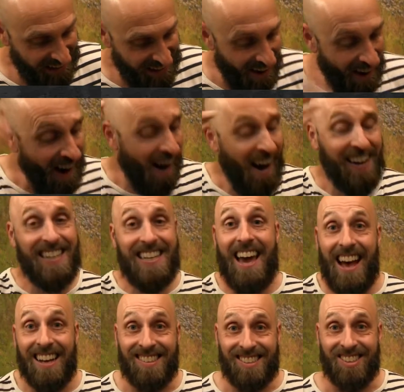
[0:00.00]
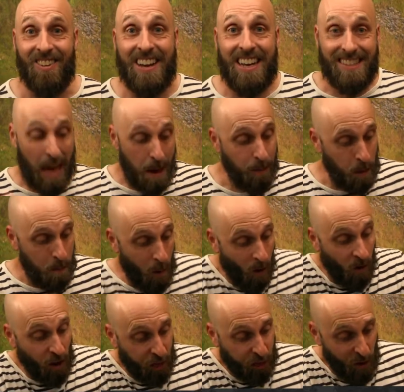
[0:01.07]
Odd, yes! So he's able to
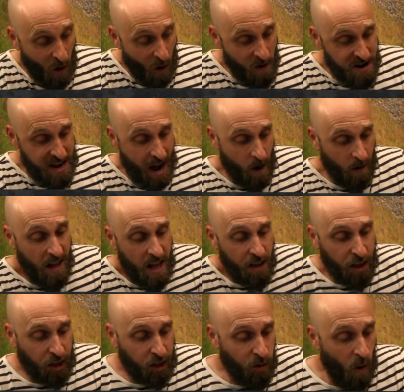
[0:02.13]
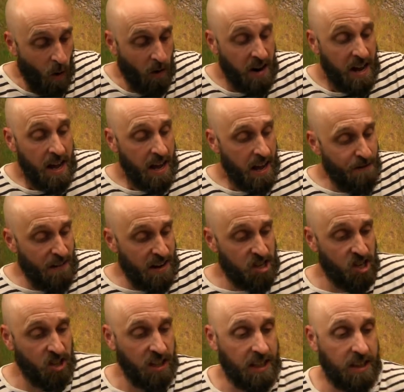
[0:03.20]
pull the throne down. The throne,
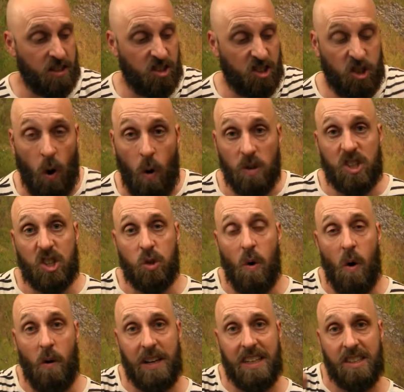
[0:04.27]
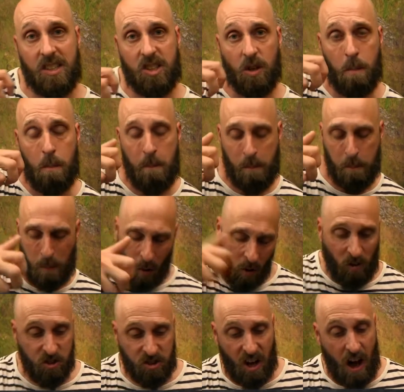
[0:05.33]
eventually, the stone throne is sort of
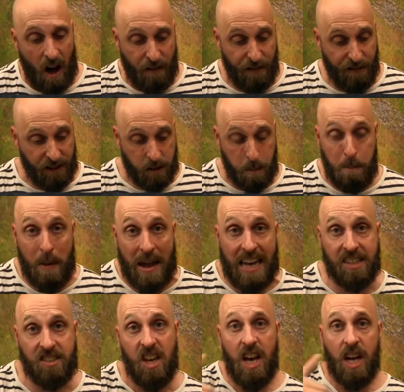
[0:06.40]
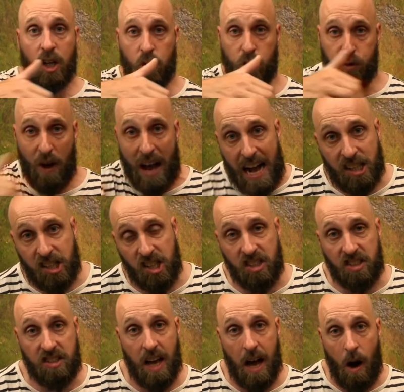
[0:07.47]
pulls off of its base,
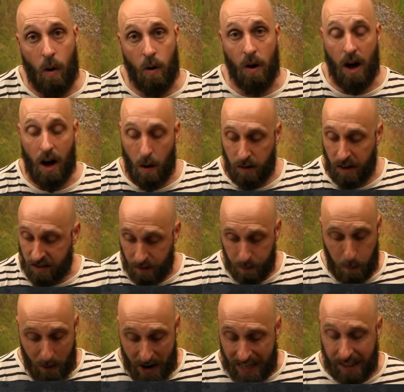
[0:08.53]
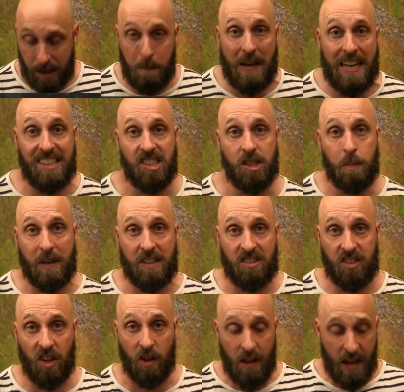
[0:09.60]
crashes down, doesn't break into pieces, but it's
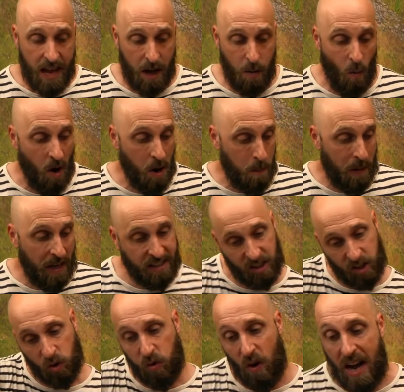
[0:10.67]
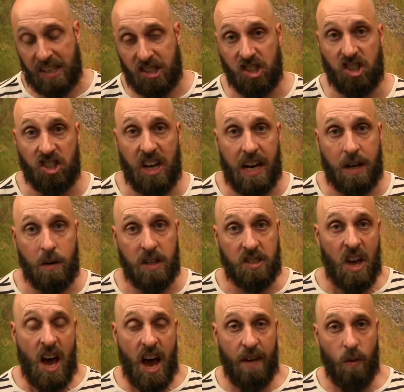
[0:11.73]
still in one piece. It crashes sideways,
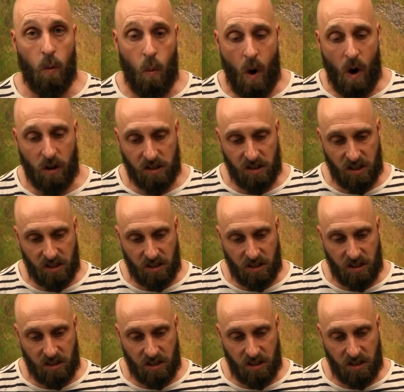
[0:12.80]
and the wall